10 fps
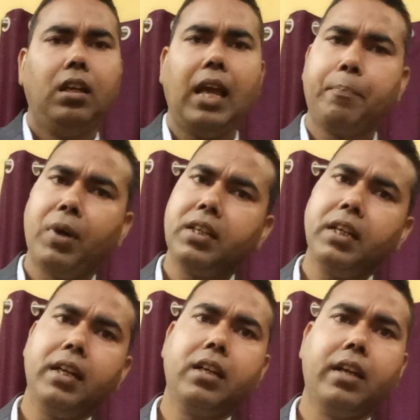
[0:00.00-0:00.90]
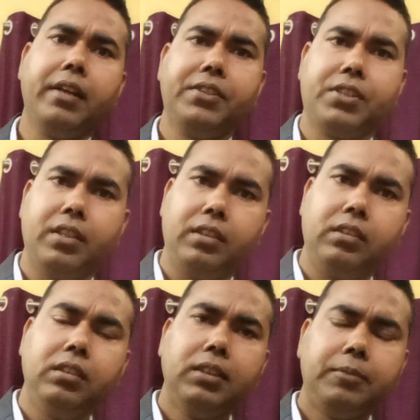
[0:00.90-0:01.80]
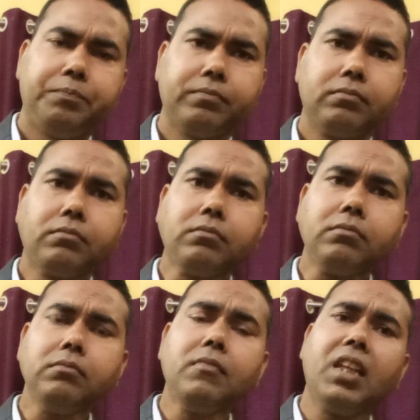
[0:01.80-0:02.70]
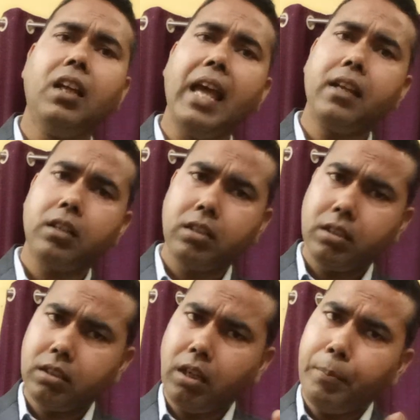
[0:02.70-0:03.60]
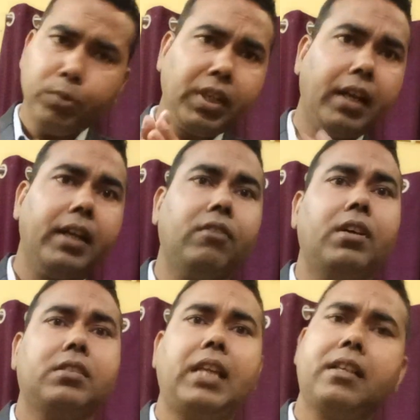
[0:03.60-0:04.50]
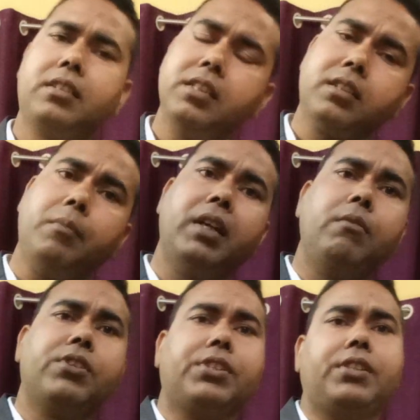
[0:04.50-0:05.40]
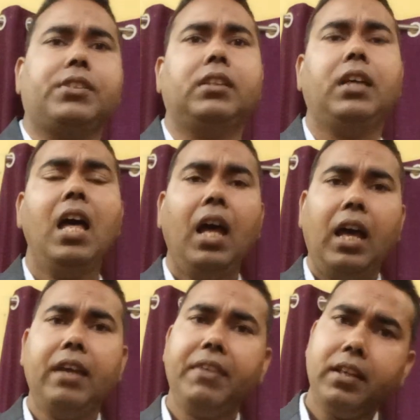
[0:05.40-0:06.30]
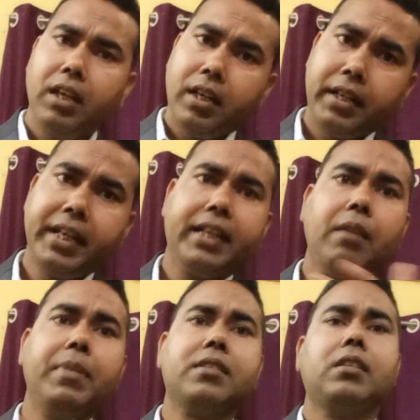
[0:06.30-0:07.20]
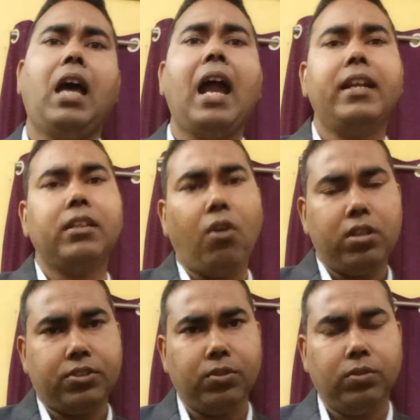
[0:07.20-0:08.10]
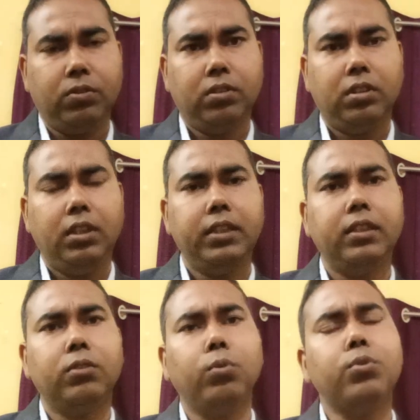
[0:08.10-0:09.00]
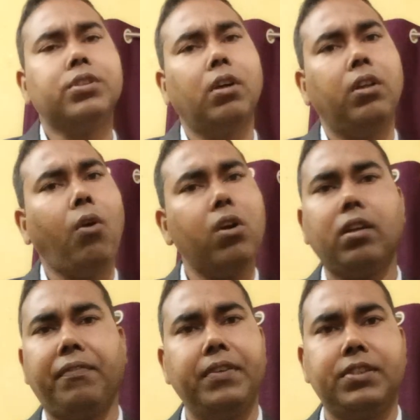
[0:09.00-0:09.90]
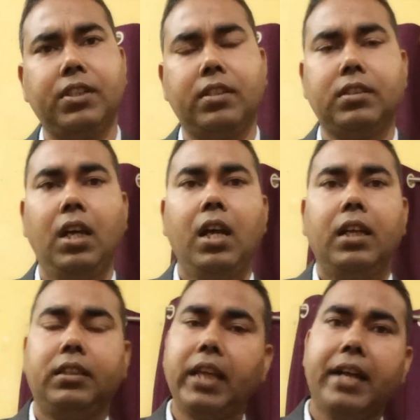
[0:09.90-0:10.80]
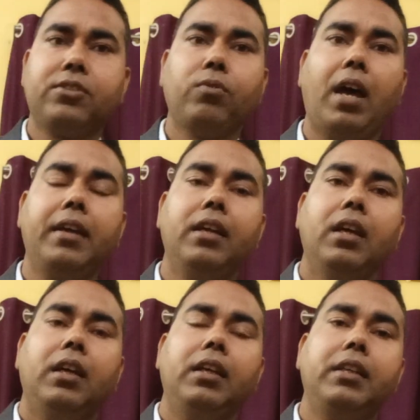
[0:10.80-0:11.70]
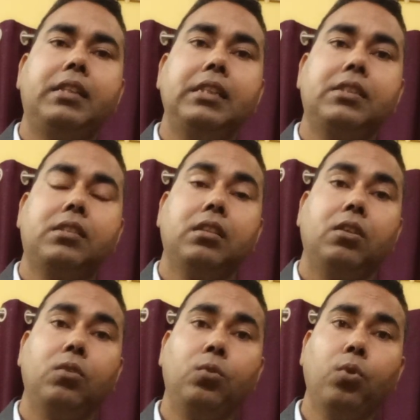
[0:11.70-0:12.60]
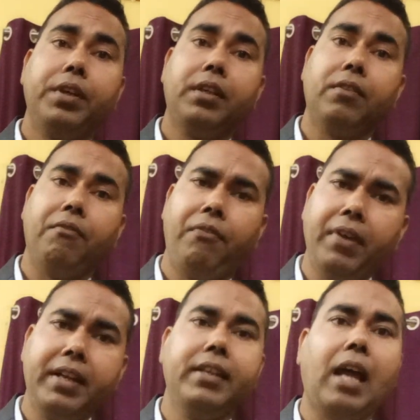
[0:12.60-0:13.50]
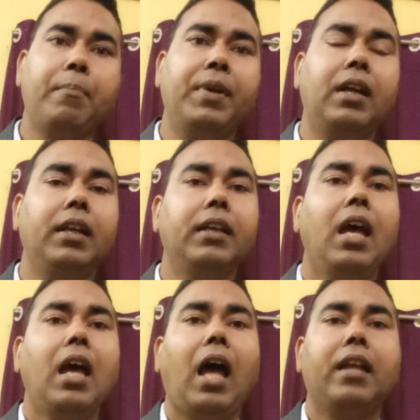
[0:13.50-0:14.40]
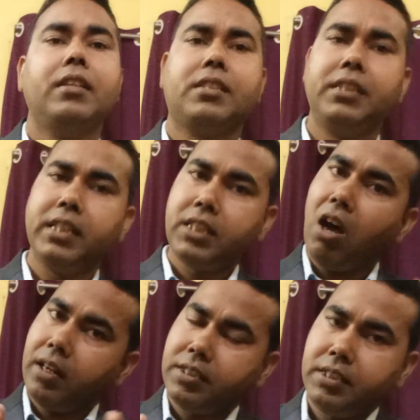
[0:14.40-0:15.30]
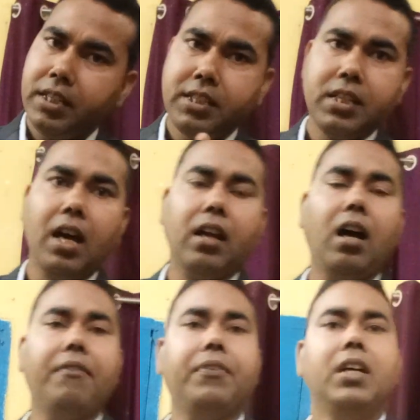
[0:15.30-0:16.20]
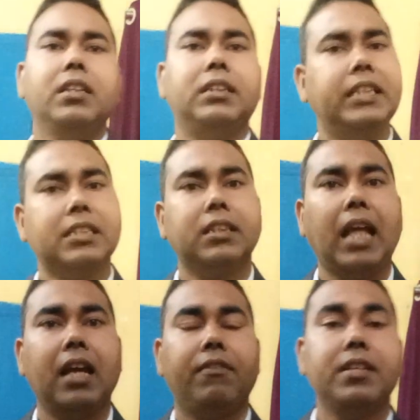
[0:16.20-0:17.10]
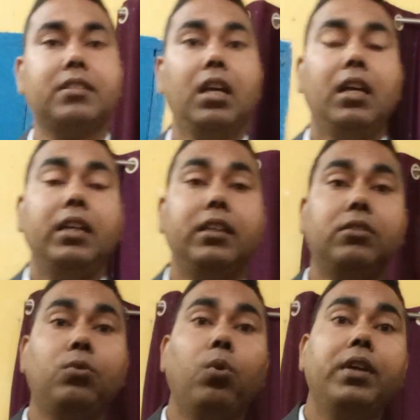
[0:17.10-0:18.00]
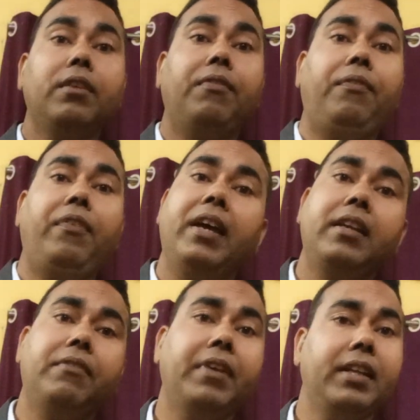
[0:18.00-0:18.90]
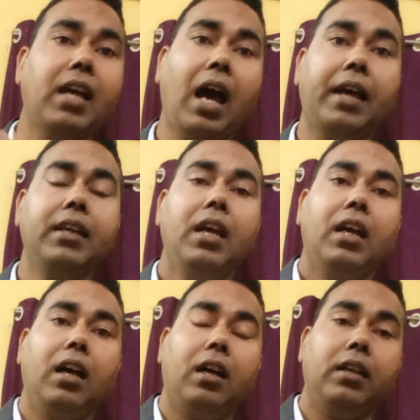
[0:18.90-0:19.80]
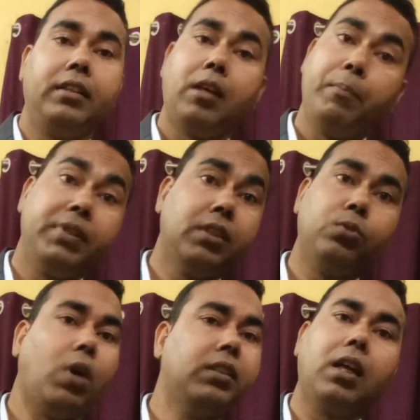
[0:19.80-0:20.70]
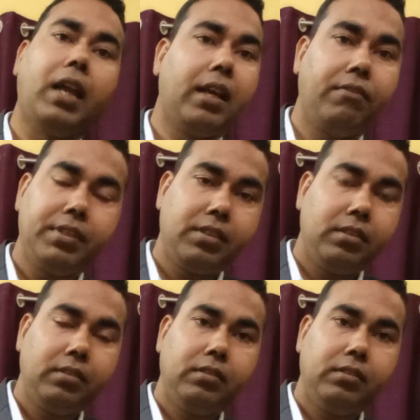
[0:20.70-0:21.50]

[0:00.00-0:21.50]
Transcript: like pattern recognition, like computer networks, like system administration, even database handling also. It includes a lot of features. That's why it is going very rapidly, and the CAGR of this language is going very, very high in comparison to other languages.